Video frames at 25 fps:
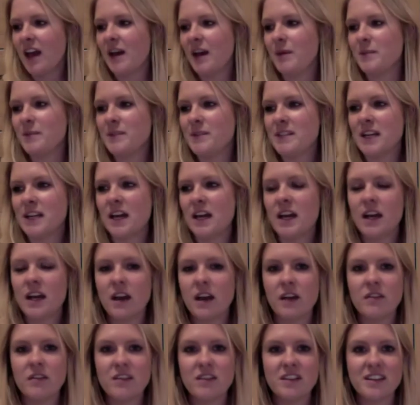Today
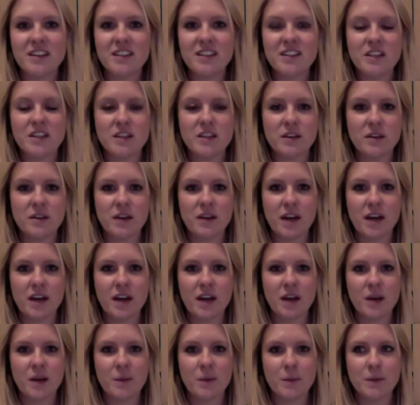I decided to do
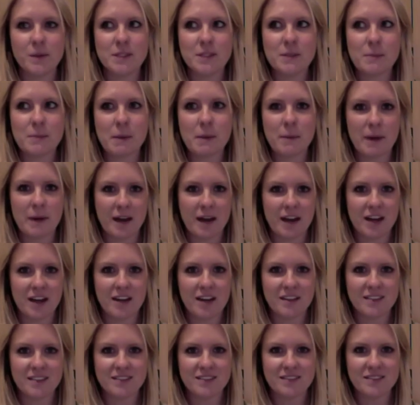a what's in my bag
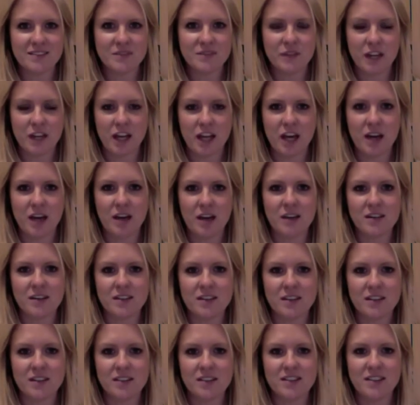video
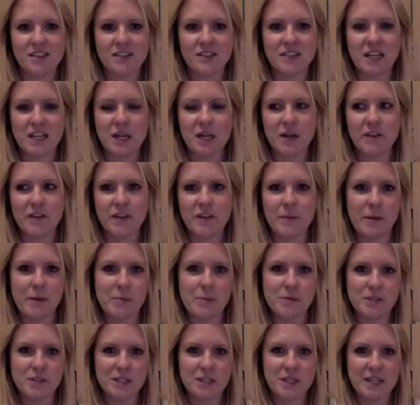because I've seen a lot of other
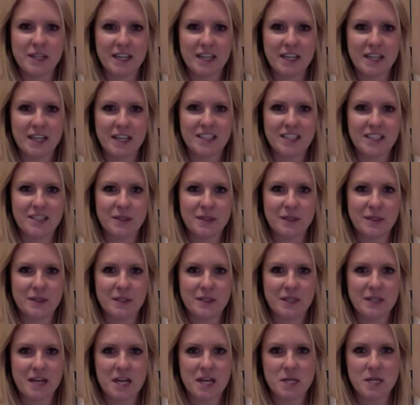people doing it, so I thought
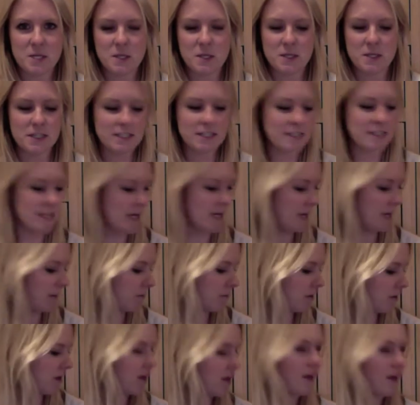I'd do the same.
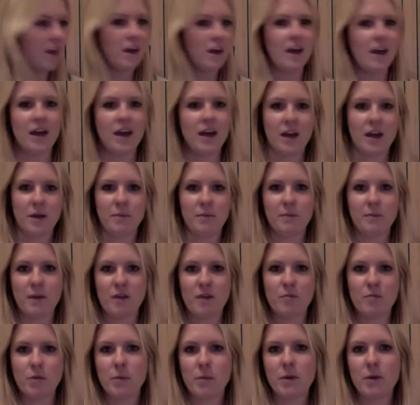I've
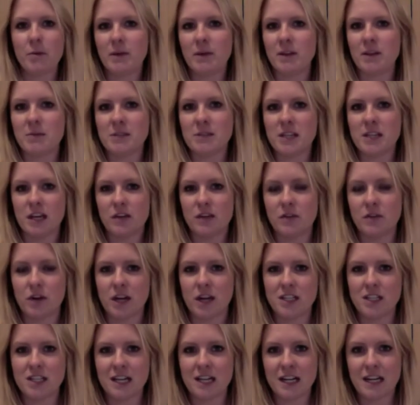probably made the mistake of not
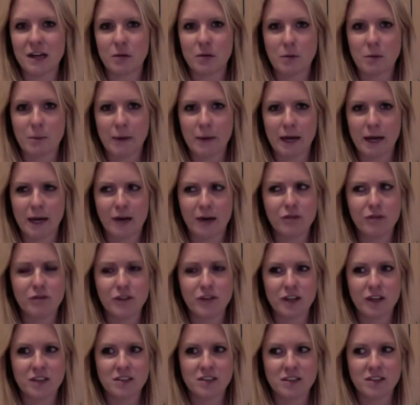actually clearing my bag out
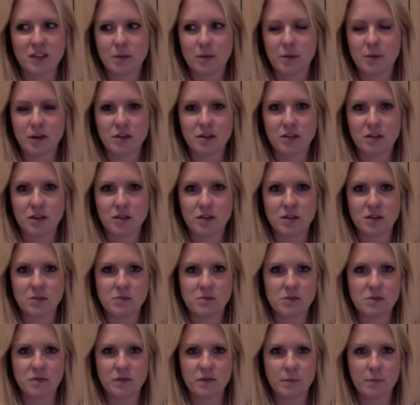first, so I might show some
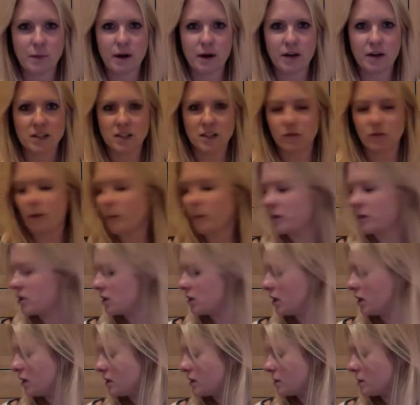sort of embarrassing rubbish in
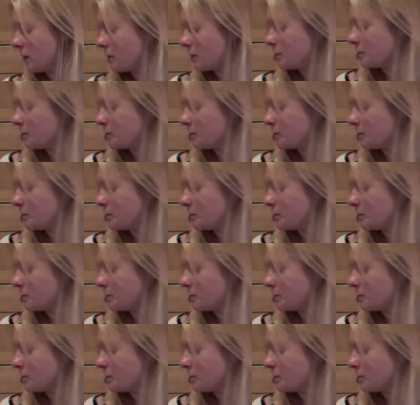there as well.